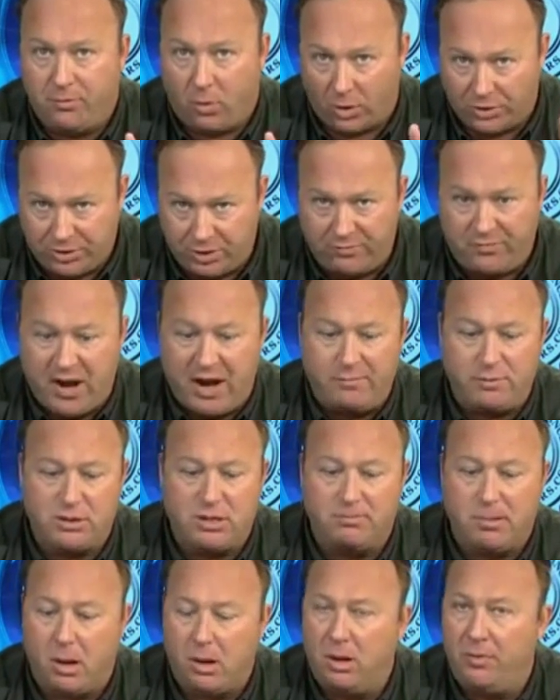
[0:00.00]
Fortune
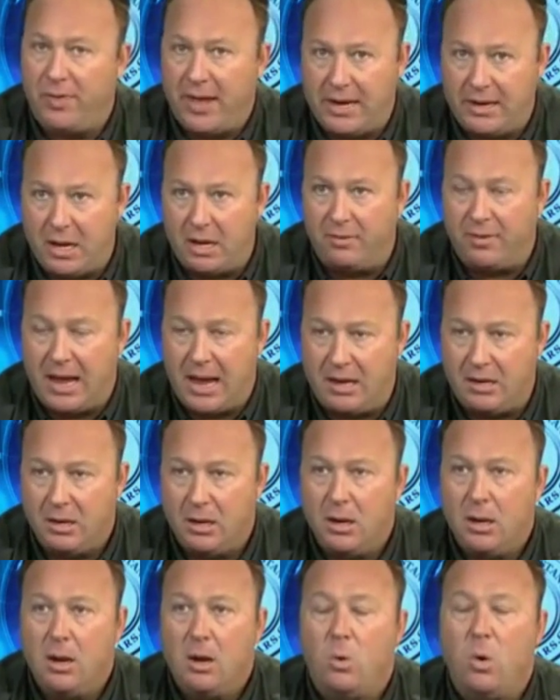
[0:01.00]
favors the bold. They know
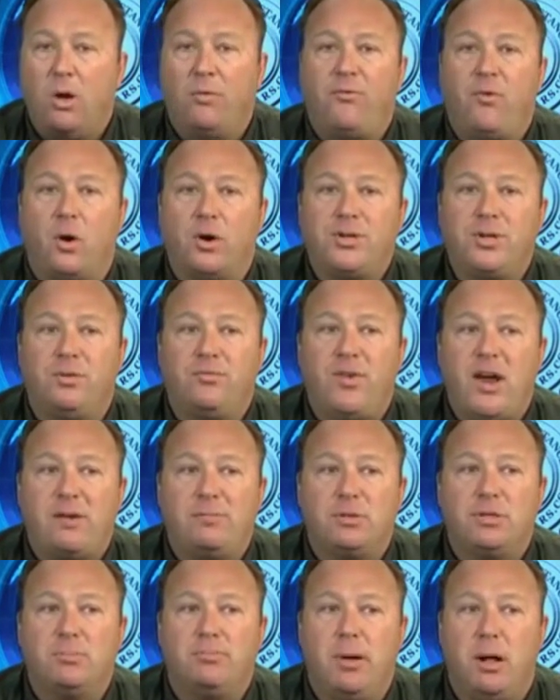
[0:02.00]
that. Well, fortune
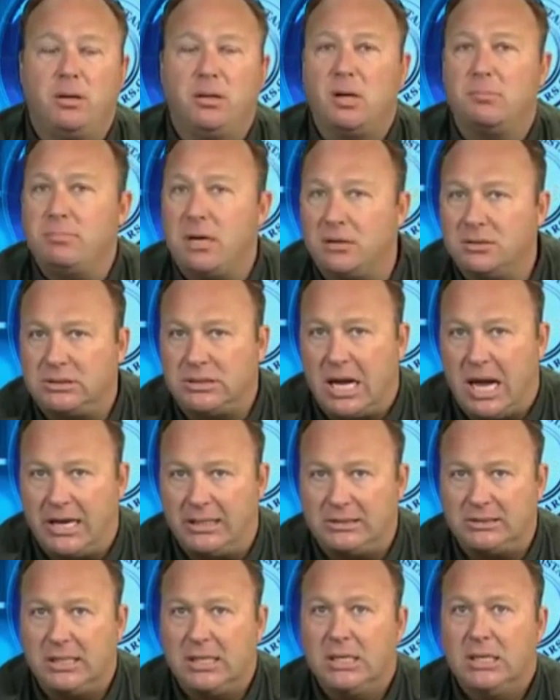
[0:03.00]
favors the bold on both
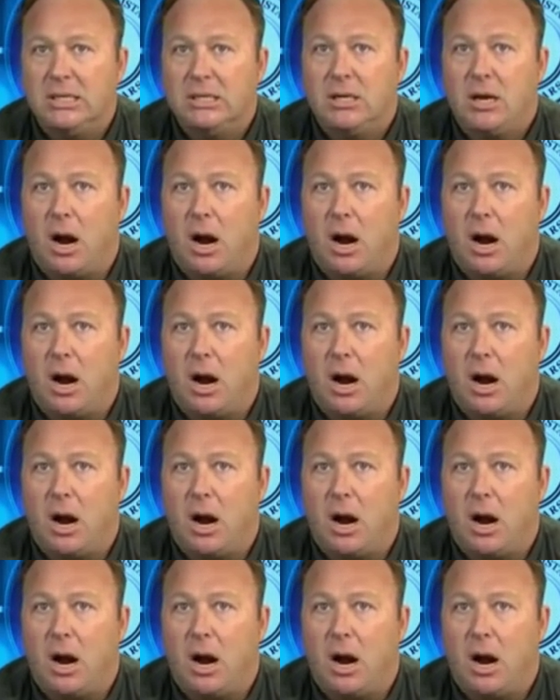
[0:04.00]
sides.